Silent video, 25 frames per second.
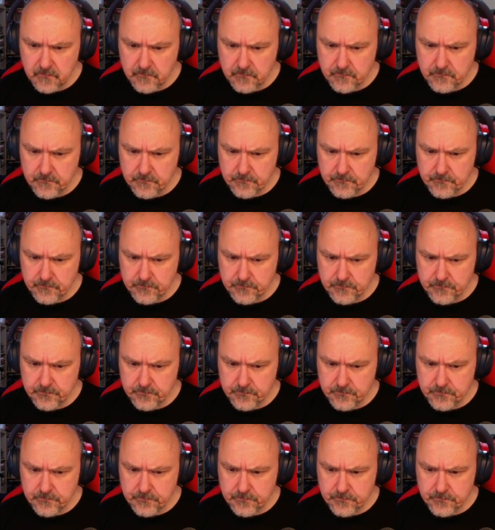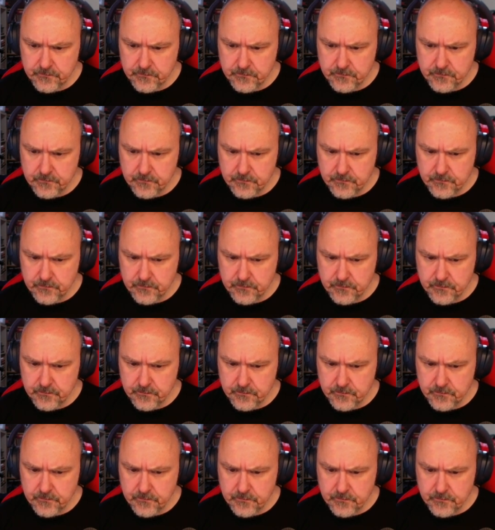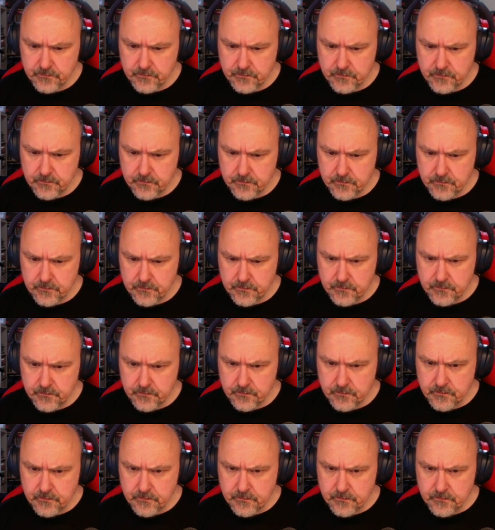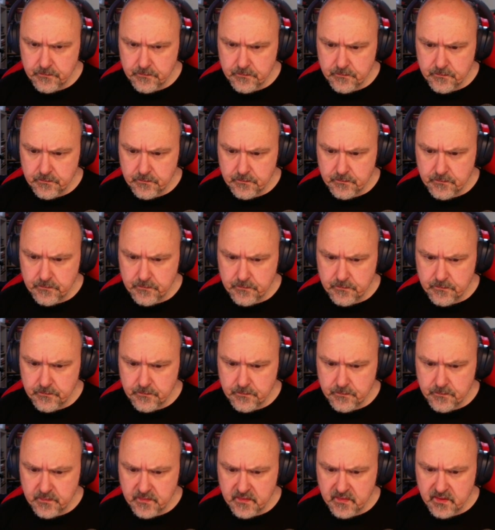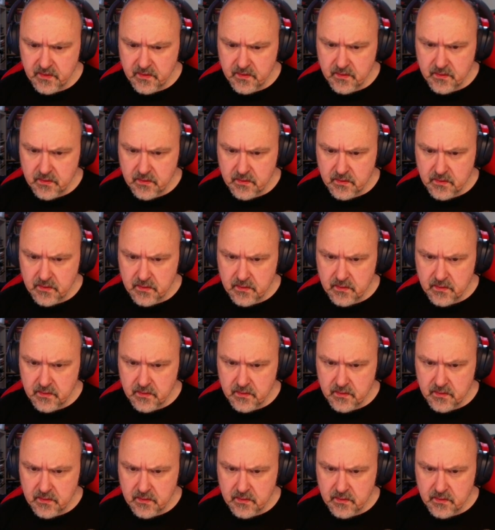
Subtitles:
(silence)